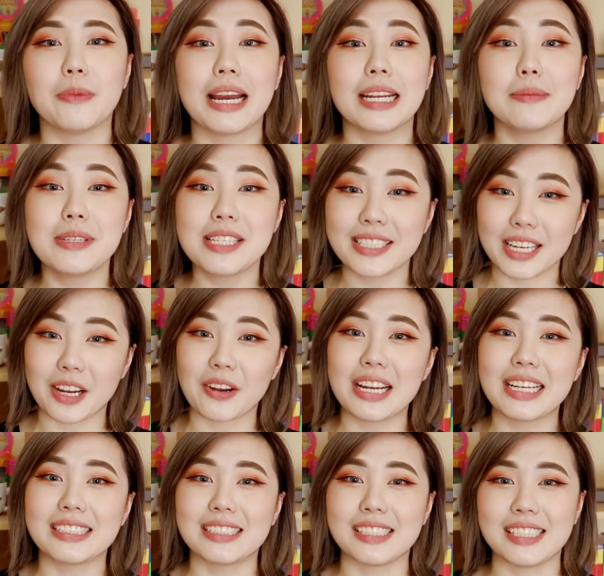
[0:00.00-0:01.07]
My name is Sarah
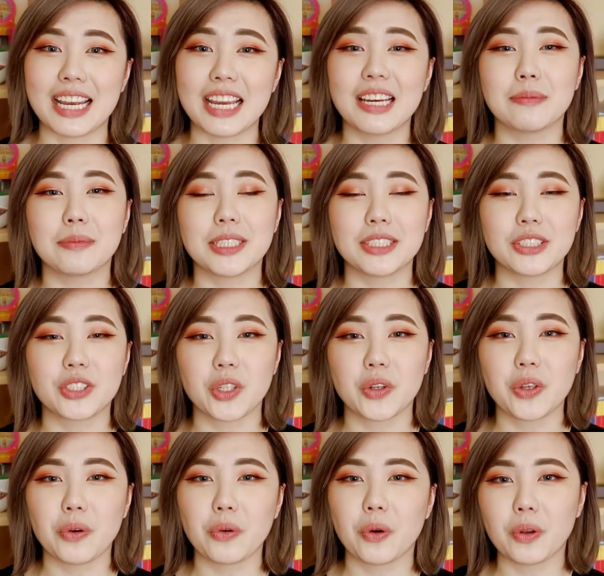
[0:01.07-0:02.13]
and today I'm going to show
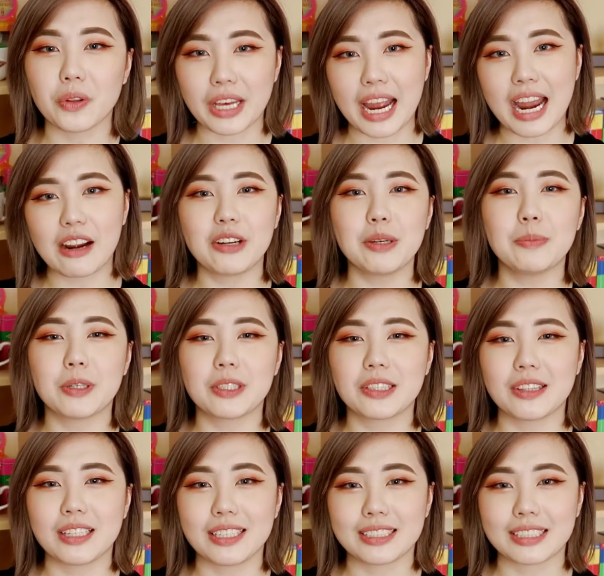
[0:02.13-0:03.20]
you all the Harry Potter
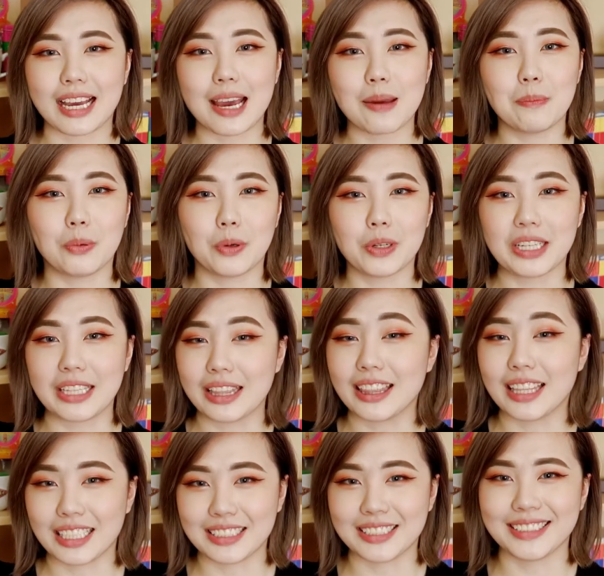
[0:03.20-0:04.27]
things I bought in
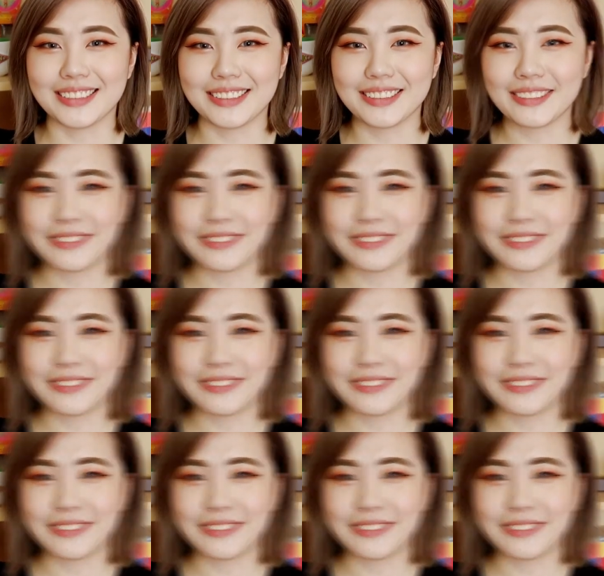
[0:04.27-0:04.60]
London.